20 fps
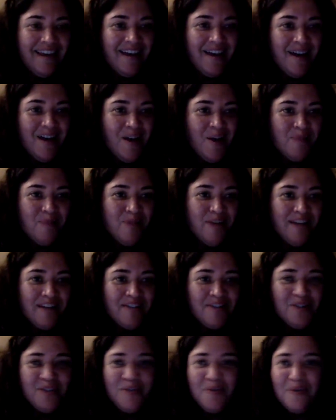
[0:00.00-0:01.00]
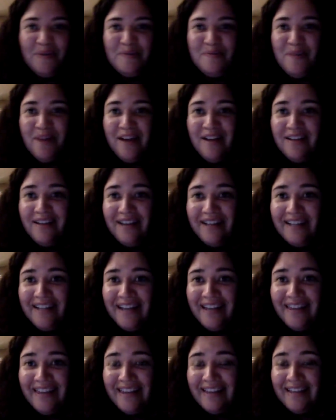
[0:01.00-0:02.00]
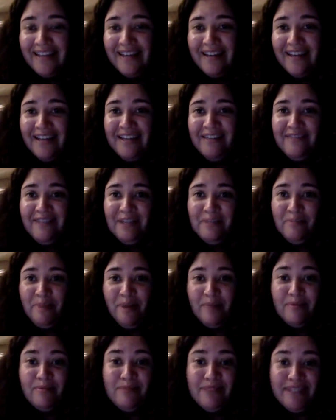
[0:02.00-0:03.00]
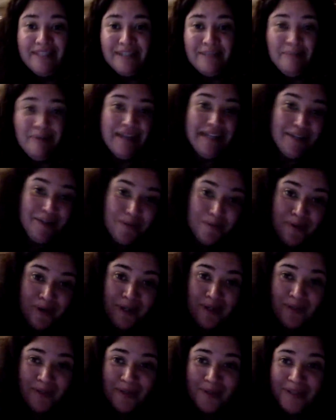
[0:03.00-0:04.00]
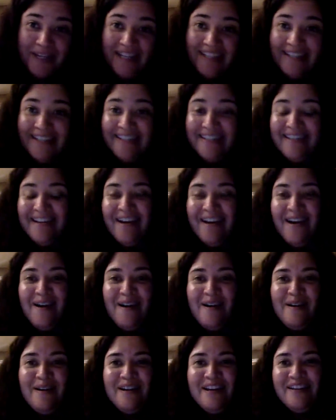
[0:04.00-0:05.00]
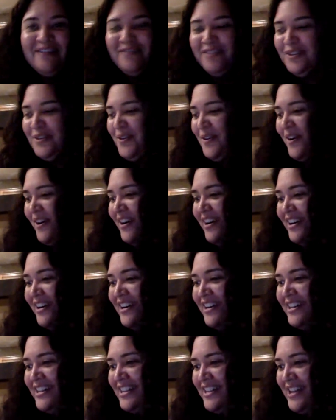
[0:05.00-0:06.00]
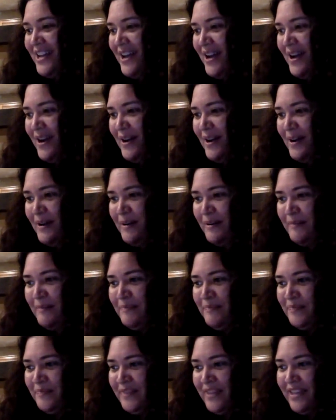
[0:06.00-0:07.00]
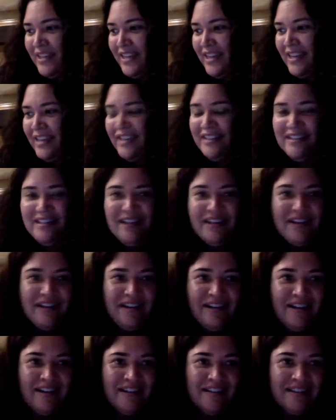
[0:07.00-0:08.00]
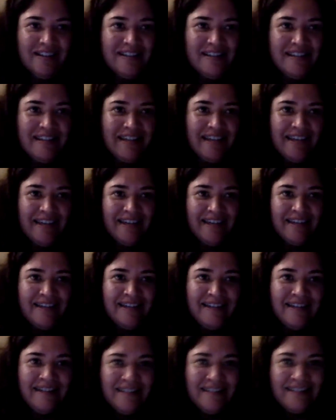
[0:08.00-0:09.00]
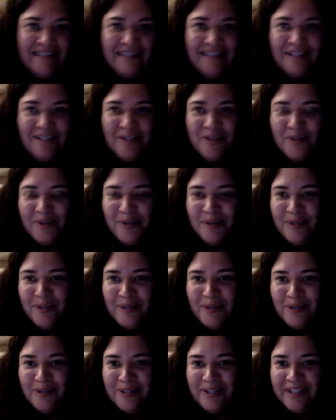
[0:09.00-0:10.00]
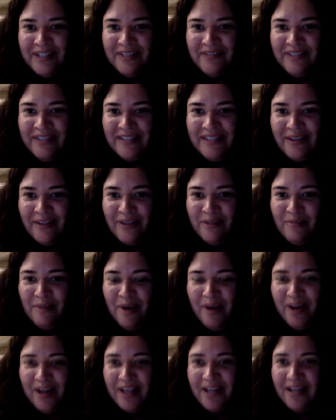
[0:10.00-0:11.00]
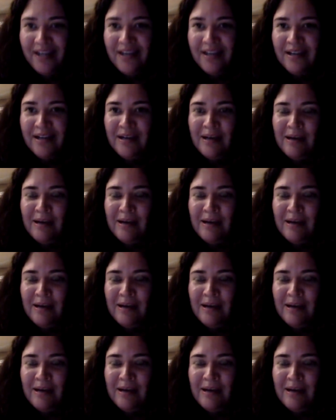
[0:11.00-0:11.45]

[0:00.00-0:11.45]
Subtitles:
Hope you guys are doing well. I think evening probably, depending on where you're located. If you are in, let's say, the Central or even South America,